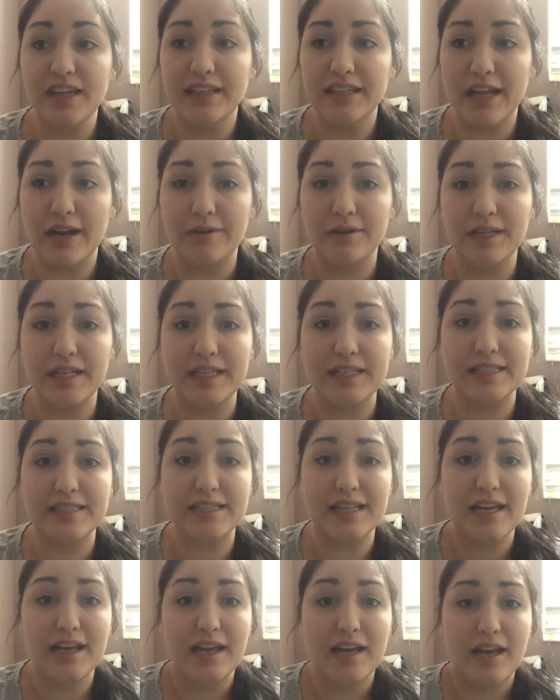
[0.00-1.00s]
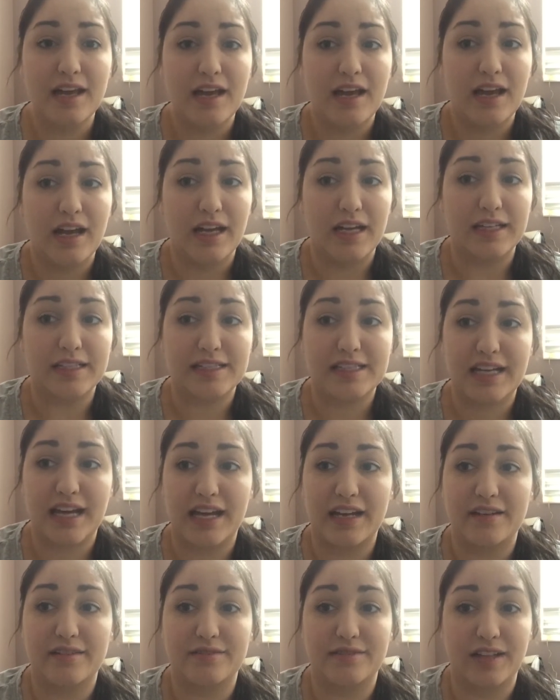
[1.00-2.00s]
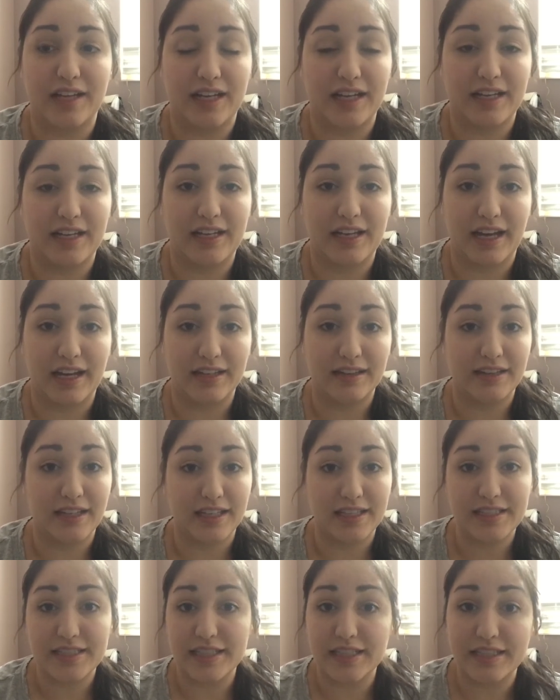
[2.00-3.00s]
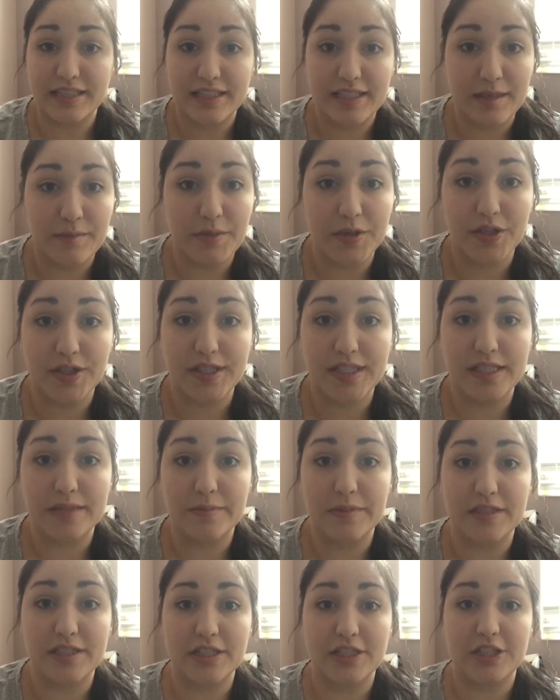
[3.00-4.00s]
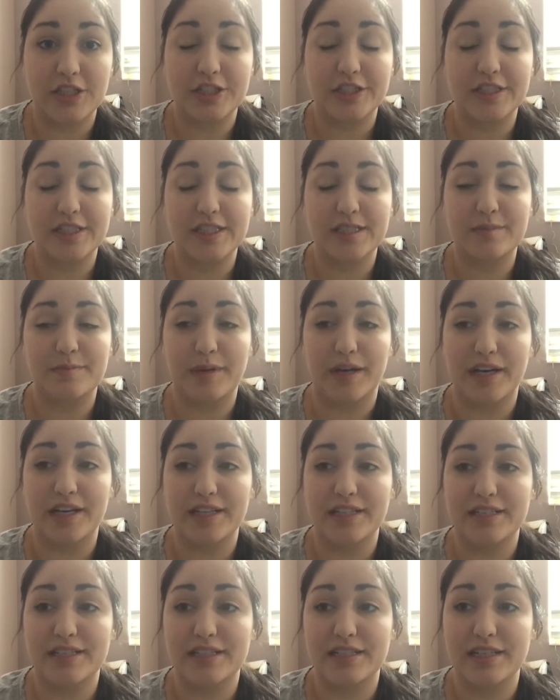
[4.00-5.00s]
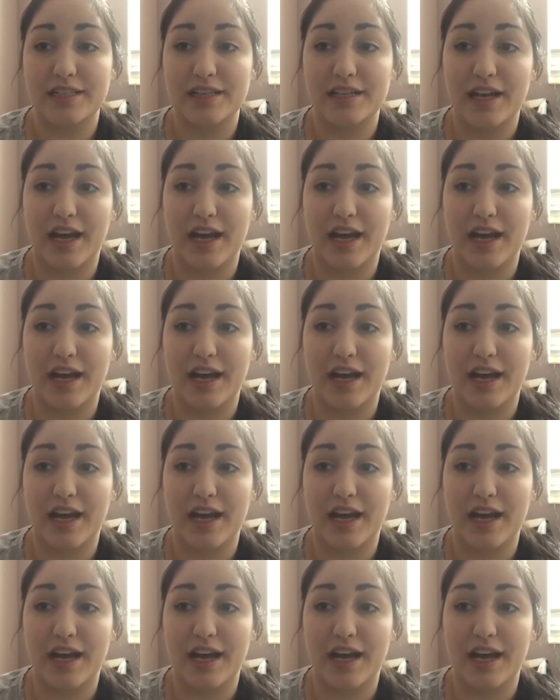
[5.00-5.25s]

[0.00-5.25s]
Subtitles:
nowadays it's kind of like I'd like to keep her in these positions, but